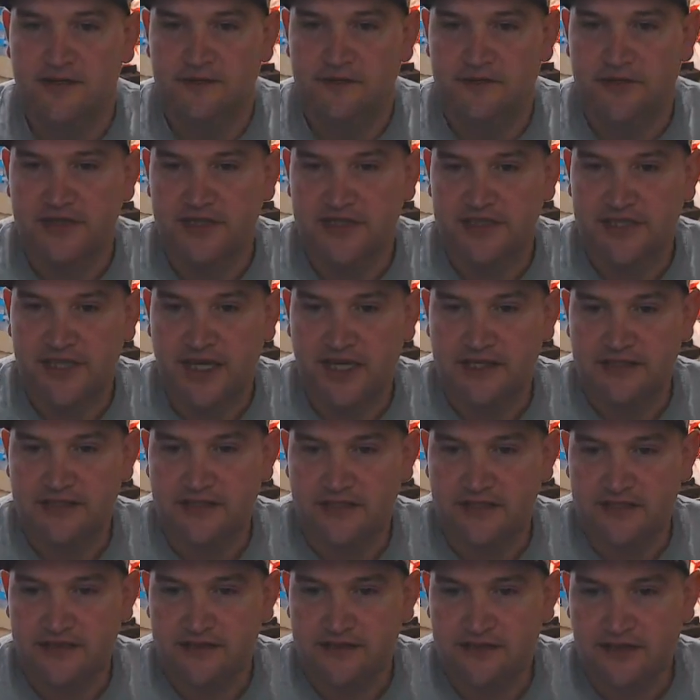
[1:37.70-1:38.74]
Appreciate
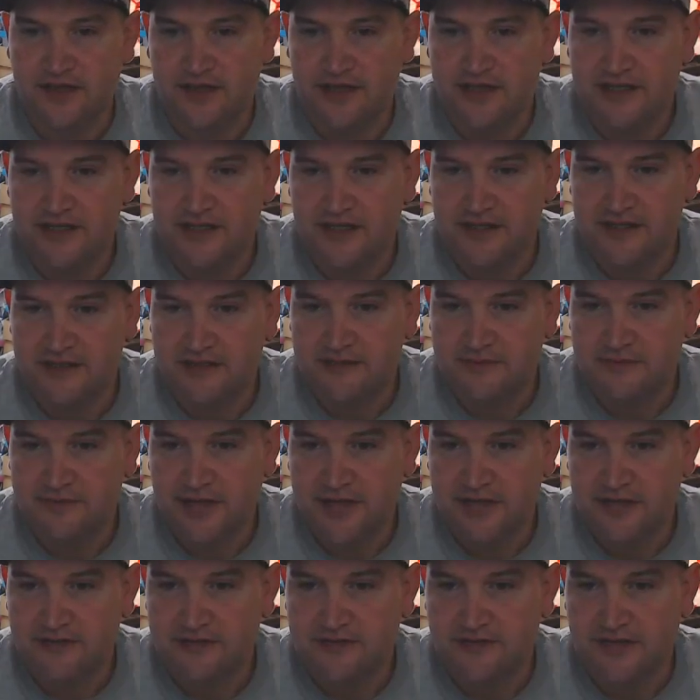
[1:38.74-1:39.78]
you. Trying to get this
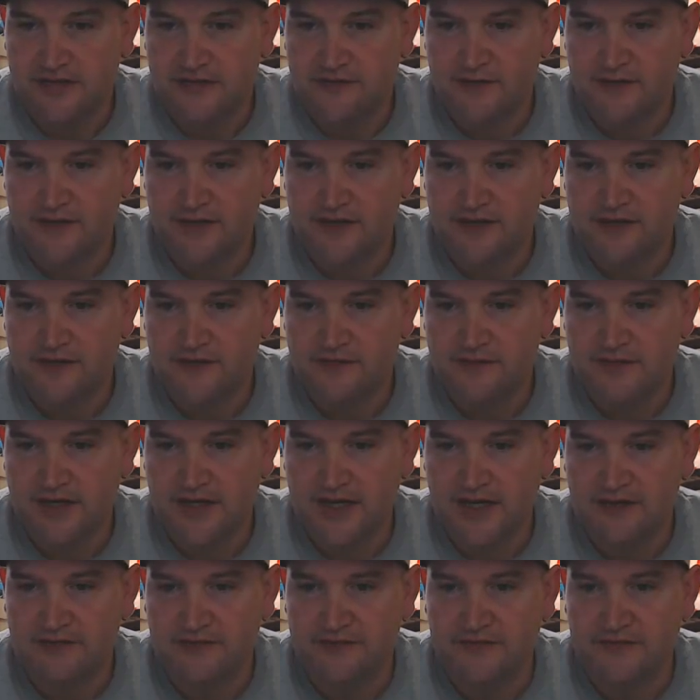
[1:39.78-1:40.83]
beta flight working on my
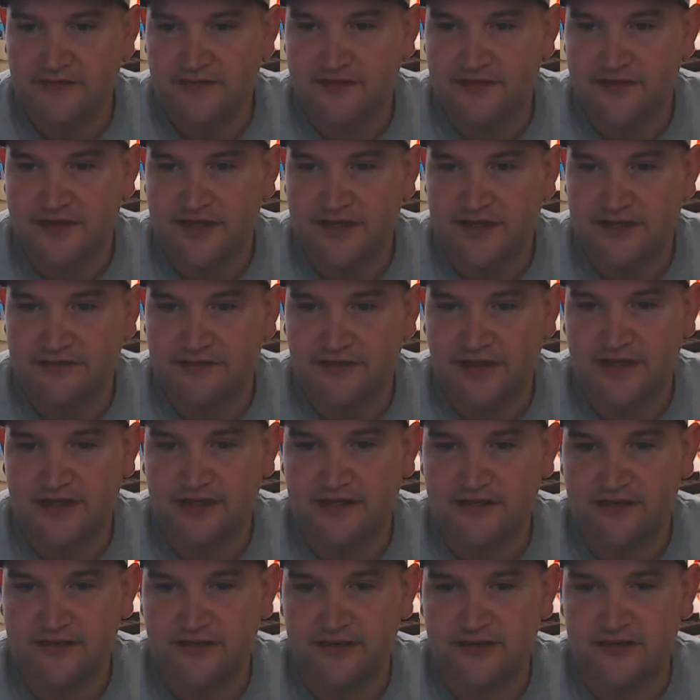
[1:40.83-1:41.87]
F3 flight
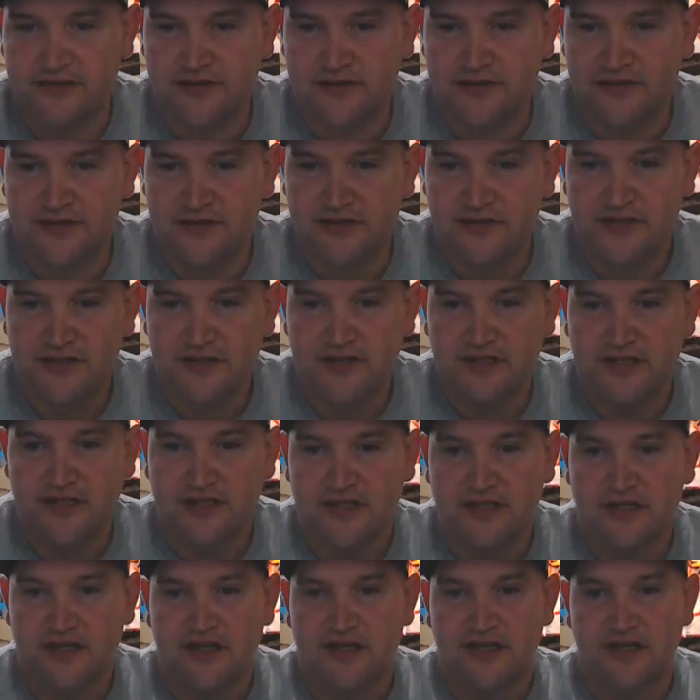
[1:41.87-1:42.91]
controller.
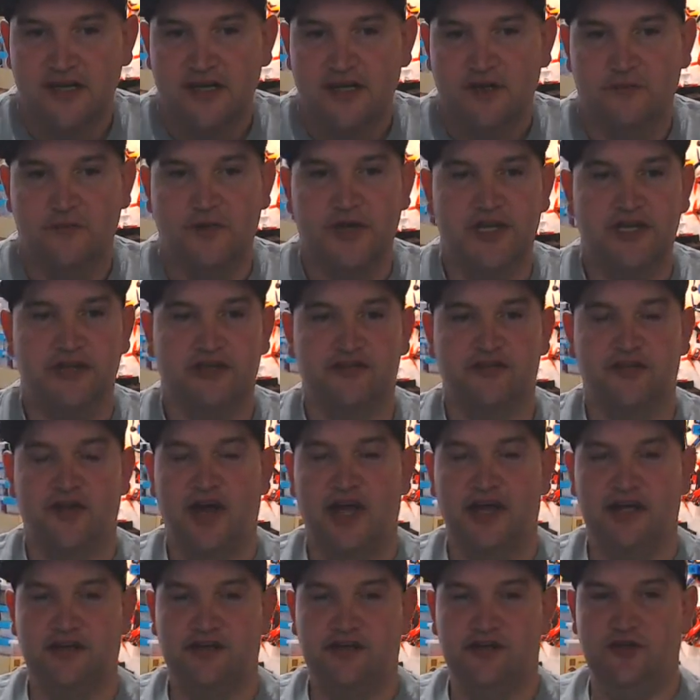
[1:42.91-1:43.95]
What are you
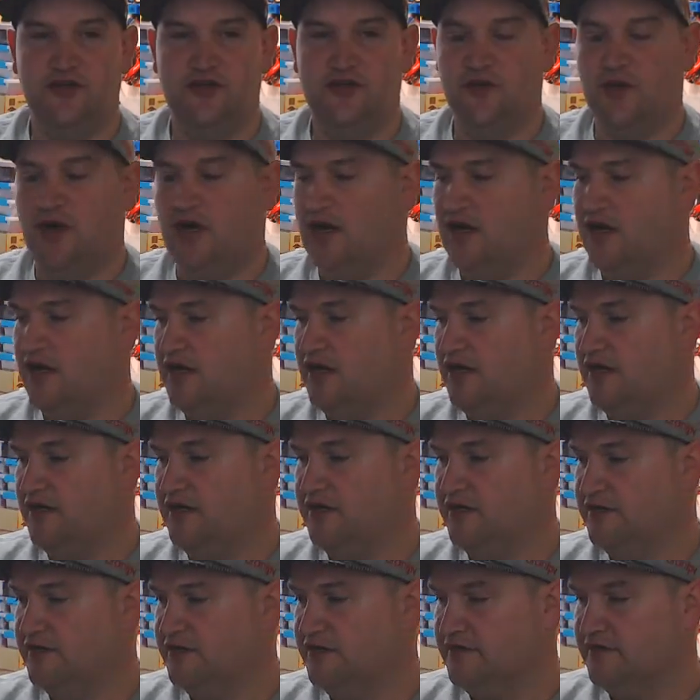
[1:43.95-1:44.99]
trying to
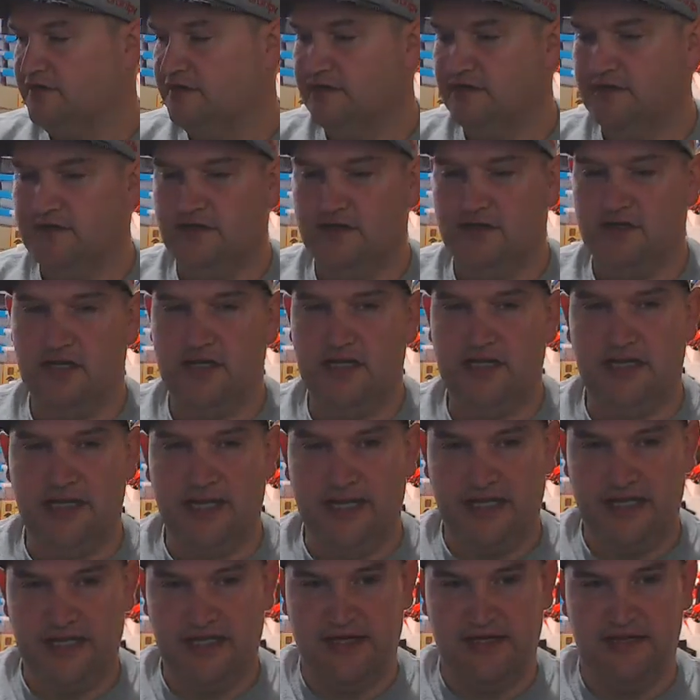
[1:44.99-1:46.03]

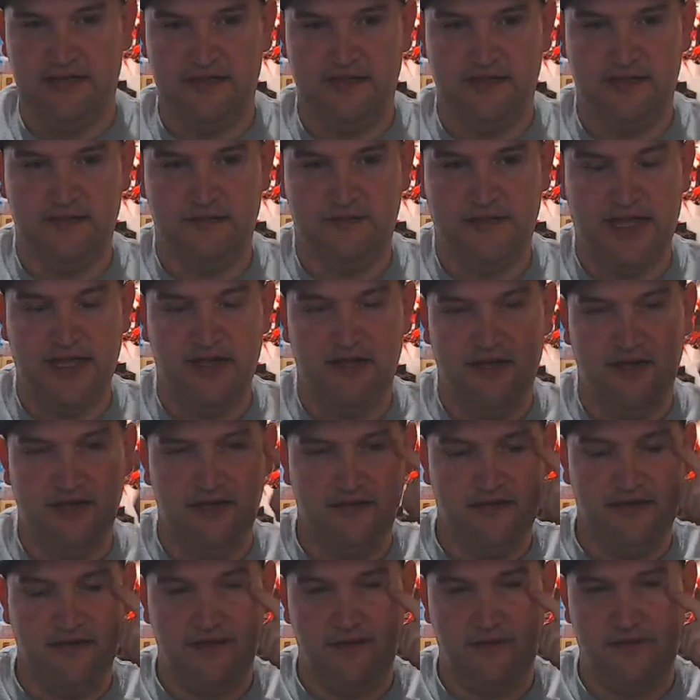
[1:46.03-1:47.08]
link it into
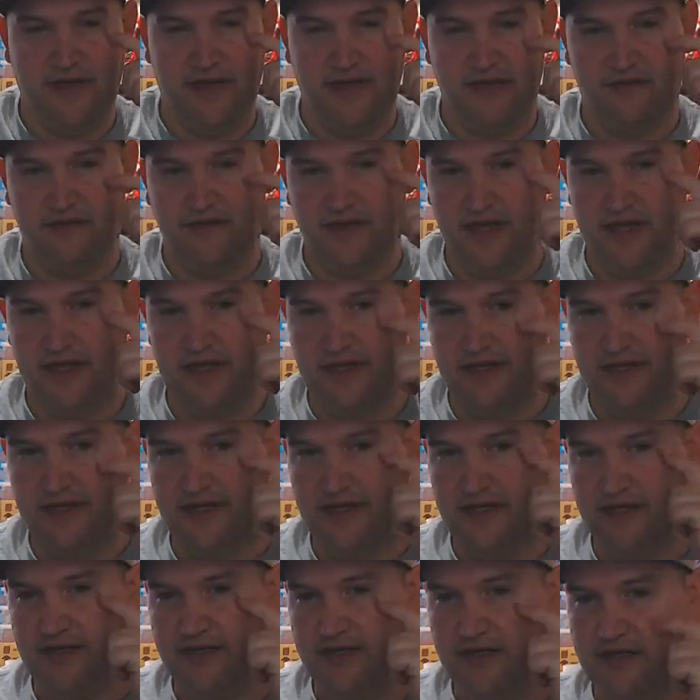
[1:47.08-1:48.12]
the beta flight?
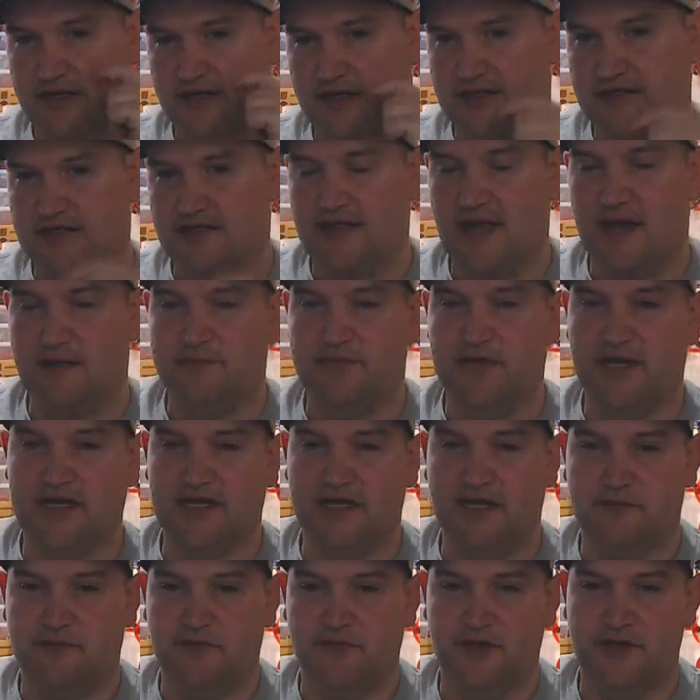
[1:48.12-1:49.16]
Is it not
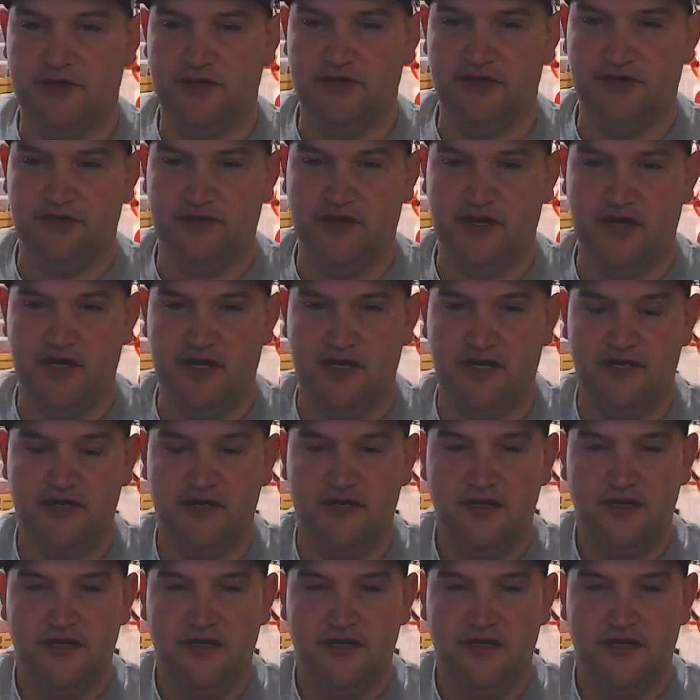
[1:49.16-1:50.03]
picking up on your